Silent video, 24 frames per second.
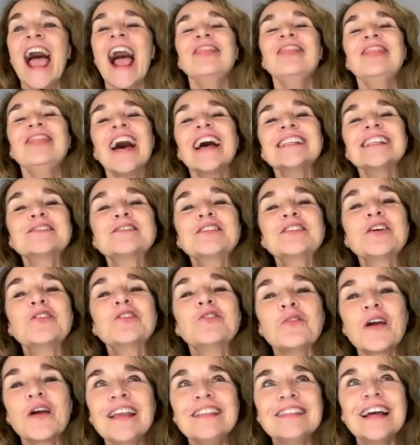And that's
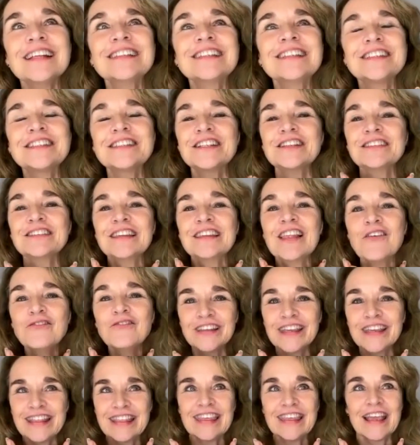the
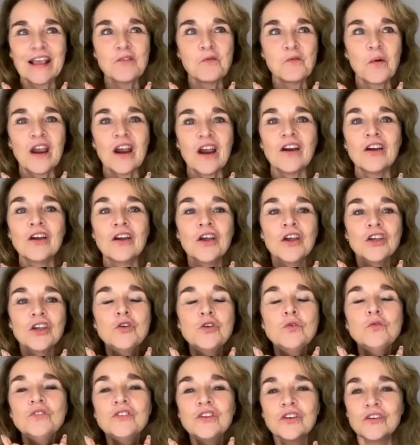lovely thing where
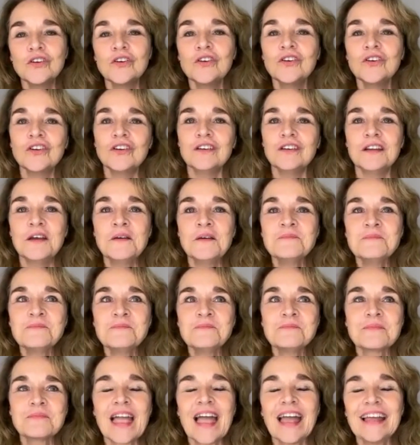you learn,
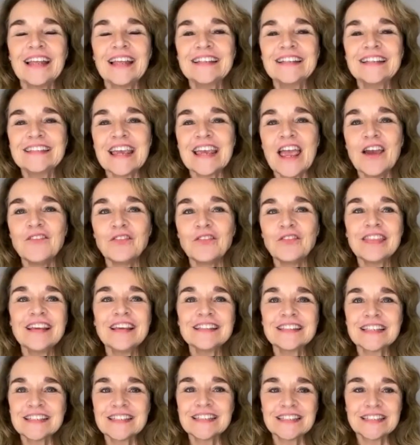and
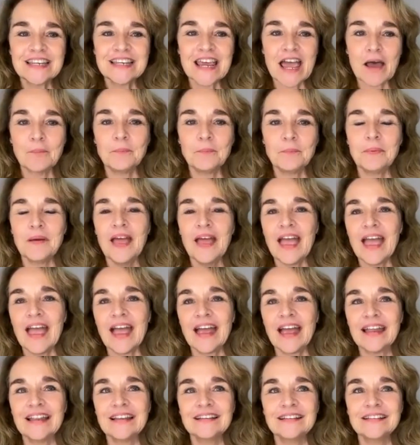everything's a step.
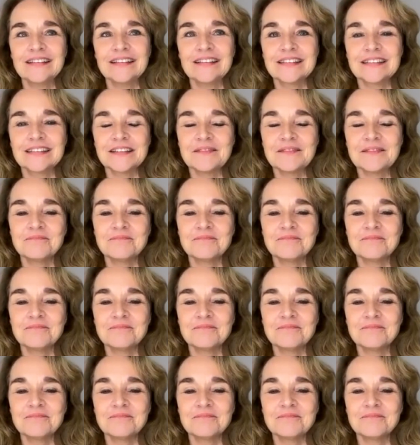And